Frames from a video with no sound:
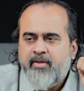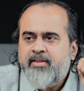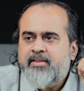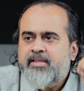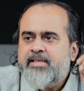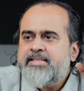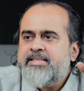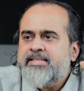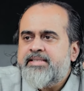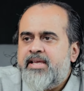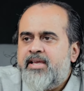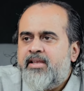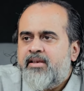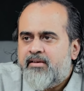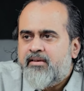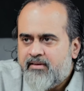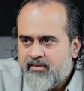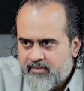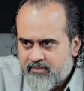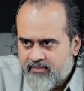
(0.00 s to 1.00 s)
in this
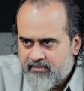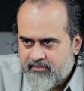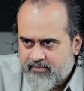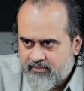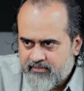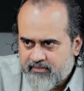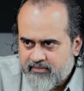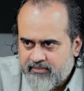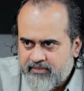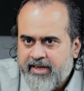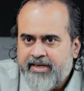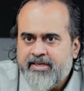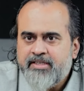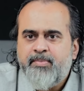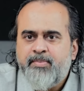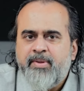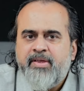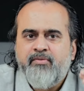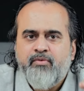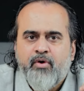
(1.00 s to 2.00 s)
scene that
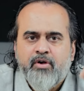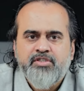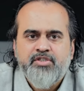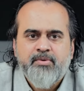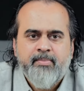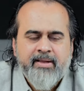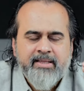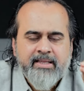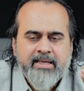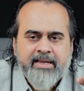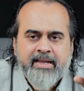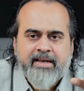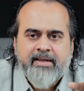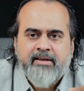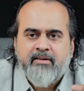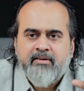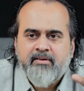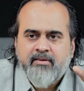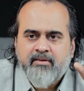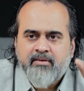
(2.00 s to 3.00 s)
is being watched by the
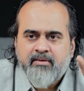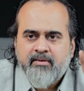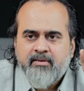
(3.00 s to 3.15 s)
kid,